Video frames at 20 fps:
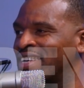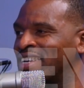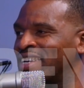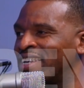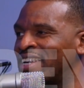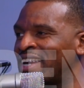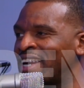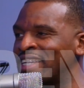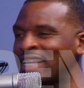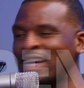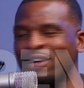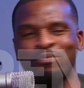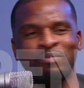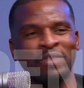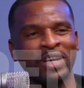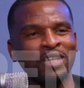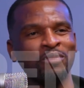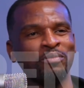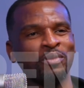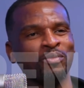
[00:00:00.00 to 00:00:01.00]
Right? And
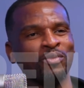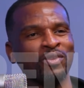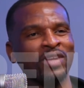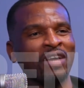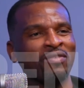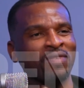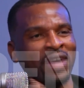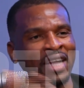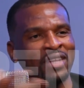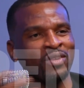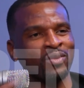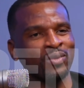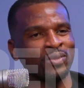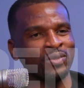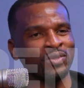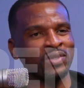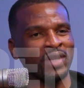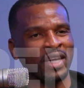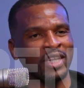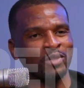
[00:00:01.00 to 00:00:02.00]
many people have had
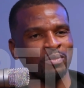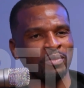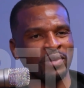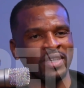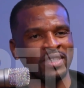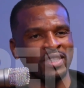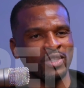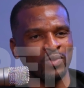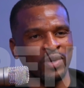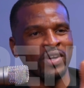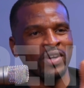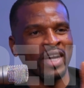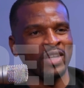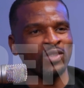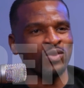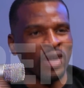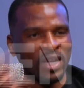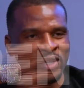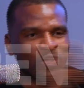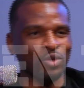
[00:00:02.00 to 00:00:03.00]
those experiences where you
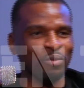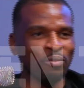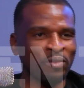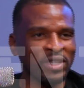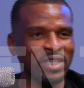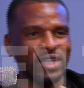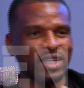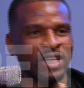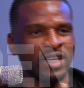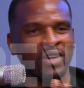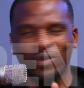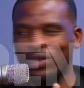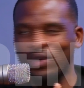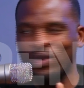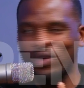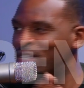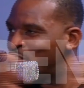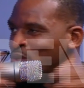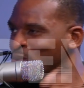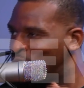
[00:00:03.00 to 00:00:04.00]
had to ask somebody,
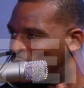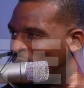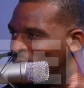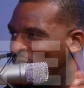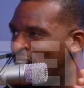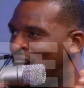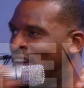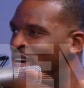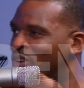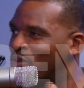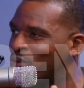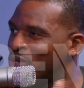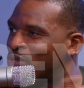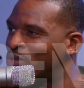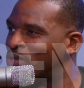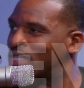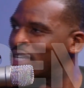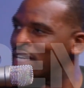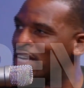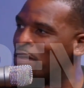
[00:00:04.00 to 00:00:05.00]
okay, do you know her? What
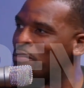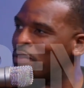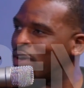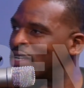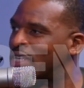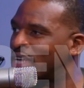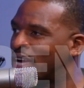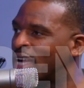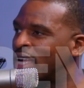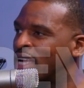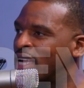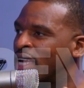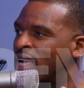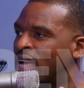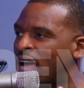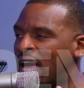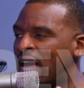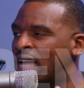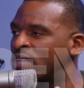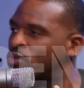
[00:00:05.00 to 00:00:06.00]
do you think about her?
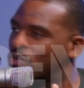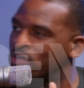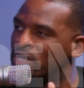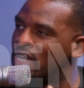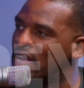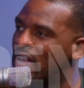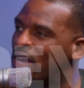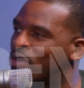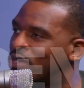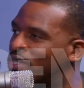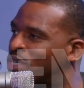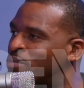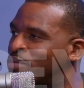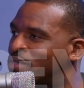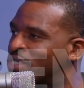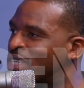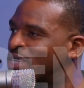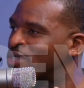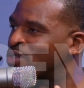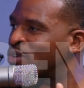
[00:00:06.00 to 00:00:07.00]
I had to rely
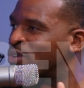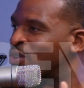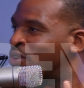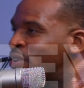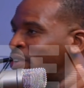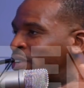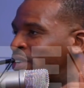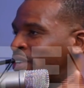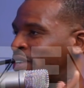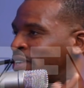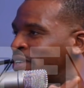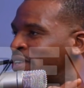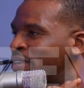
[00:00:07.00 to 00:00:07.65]
100% on God.